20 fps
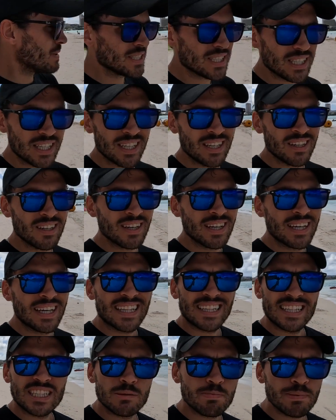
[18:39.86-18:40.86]
busy.
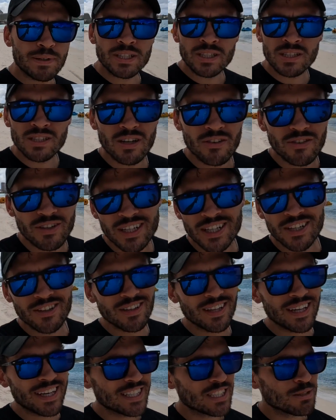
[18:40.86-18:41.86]
These beaches aren't
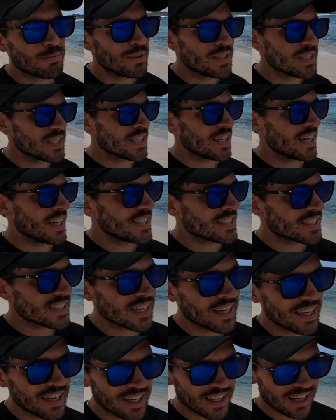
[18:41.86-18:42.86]
nearly as busy as
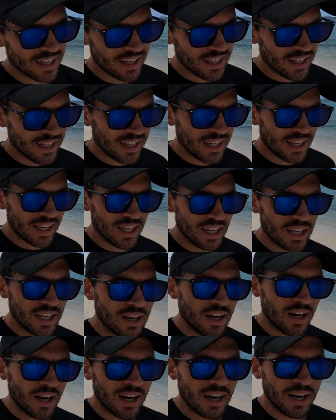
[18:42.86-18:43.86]
like
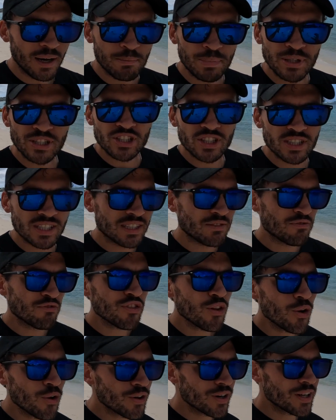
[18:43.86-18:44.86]
beaches in
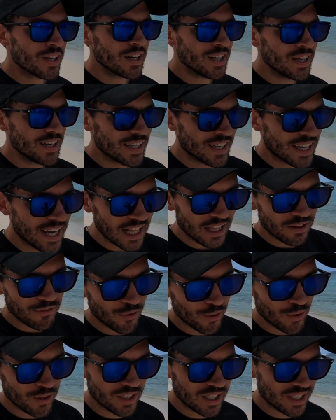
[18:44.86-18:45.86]
Florida and
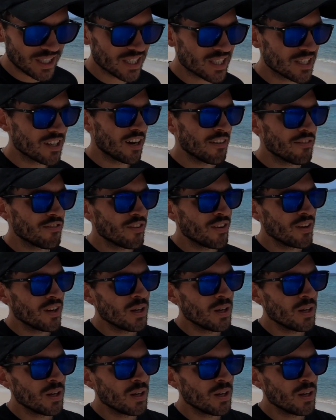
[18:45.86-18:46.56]
California and stuff.